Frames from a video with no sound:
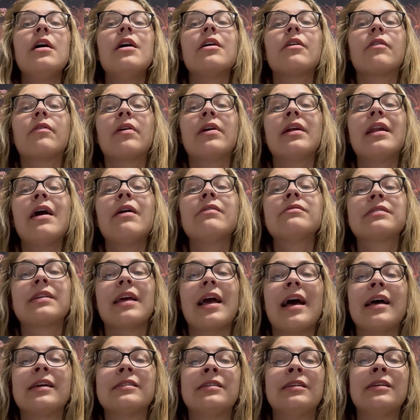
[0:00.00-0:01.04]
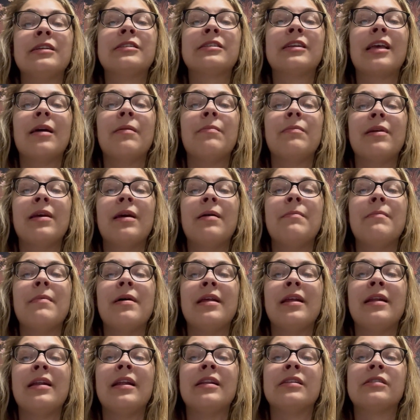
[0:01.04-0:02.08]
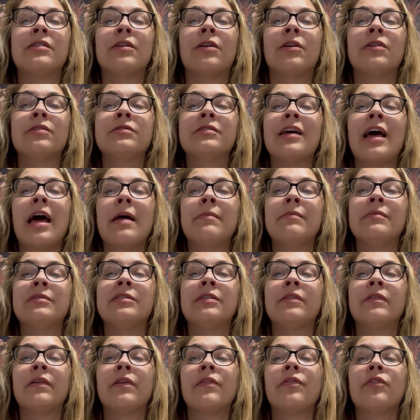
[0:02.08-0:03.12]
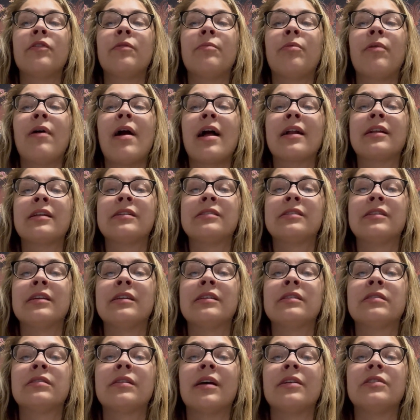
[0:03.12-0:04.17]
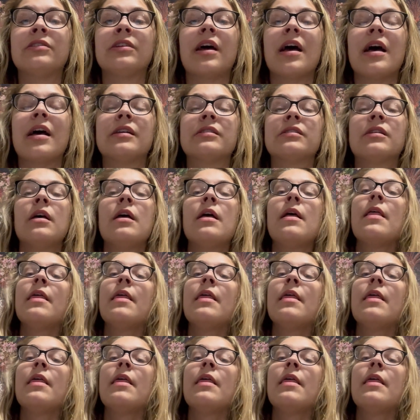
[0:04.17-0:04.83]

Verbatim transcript: Greenhouse gases can be emitted into the Earth's atmosphere through practices such as